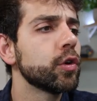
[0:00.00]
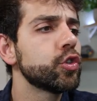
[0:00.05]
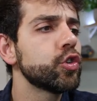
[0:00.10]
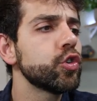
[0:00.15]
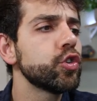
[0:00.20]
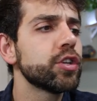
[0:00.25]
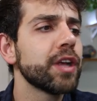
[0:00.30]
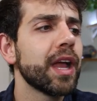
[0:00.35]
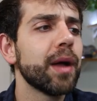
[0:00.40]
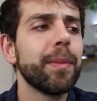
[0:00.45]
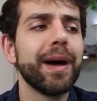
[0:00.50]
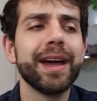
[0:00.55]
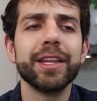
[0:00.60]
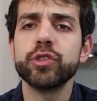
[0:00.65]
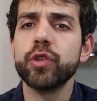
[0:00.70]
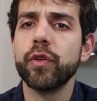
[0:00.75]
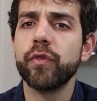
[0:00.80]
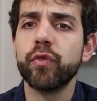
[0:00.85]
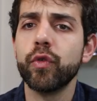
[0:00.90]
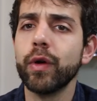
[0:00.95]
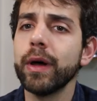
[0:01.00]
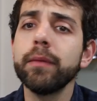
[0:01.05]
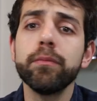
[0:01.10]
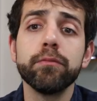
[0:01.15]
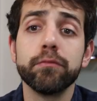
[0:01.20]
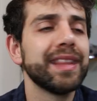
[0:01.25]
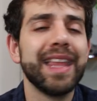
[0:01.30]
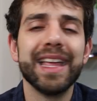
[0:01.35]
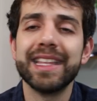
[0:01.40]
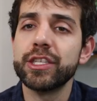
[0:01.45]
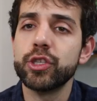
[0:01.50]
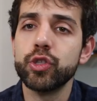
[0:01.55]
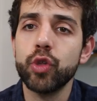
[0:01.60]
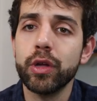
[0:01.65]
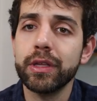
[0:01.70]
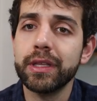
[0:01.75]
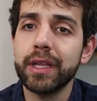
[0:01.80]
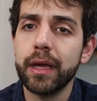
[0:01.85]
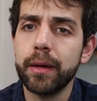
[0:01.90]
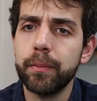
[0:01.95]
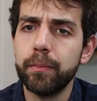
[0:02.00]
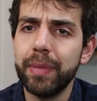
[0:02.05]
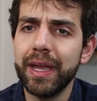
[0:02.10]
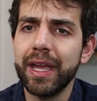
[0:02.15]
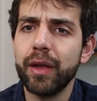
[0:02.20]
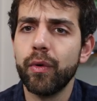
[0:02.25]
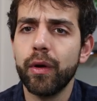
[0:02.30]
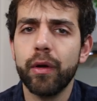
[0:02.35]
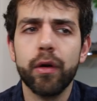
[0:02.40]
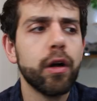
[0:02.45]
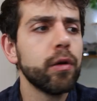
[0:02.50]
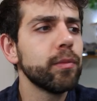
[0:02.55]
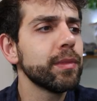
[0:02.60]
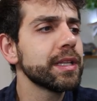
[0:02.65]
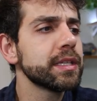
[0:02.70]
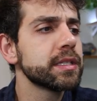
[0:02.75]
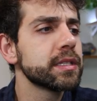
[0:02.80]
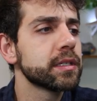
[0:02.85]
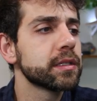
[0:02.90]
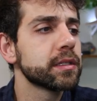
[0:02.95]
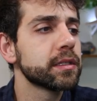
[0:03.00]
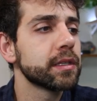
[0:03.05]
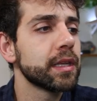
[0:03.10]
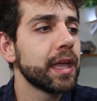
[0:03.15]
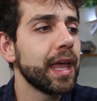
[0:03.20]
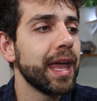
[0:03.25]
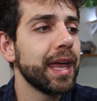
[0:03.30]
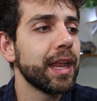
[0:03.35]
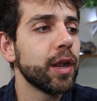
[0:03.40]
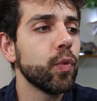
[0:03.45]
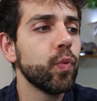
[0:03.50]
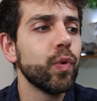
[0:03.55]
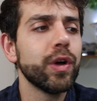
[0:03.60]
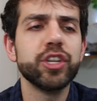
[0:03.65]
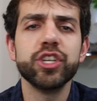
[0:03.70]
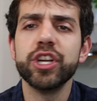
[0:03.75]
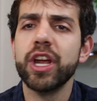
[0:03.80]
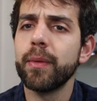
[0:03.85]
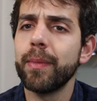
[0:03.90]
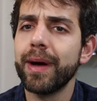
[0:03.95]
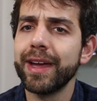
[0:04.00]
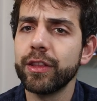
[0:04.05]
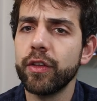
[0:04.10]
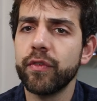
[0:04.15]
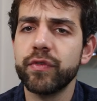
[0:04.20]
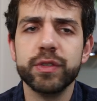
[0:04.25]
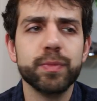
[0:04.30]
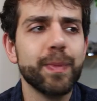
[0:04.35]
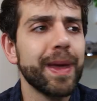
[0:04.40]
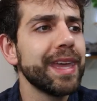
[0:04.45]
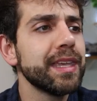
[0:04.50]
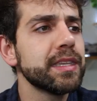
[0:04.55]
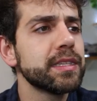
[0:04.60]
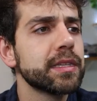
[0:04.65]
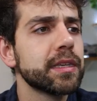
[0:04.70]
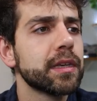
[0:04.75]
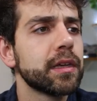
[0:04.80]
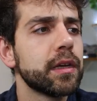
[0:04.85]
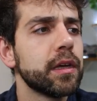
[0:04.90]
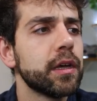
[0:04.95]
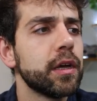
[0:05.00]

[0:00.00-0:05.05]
2 gigabytes of RAM, that's not a big requirement, and 1 gigabyte of space.